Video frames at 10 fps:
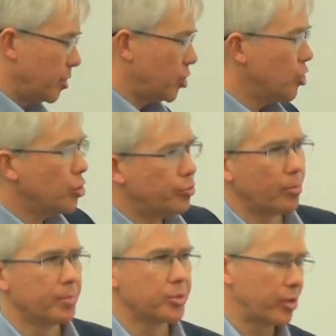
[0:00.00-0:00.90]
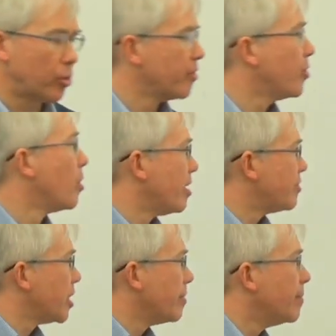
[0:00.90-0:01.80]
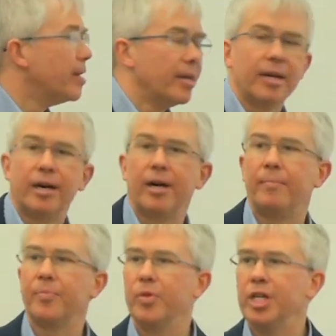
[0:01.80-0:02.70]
huge problems for all of your lifetime.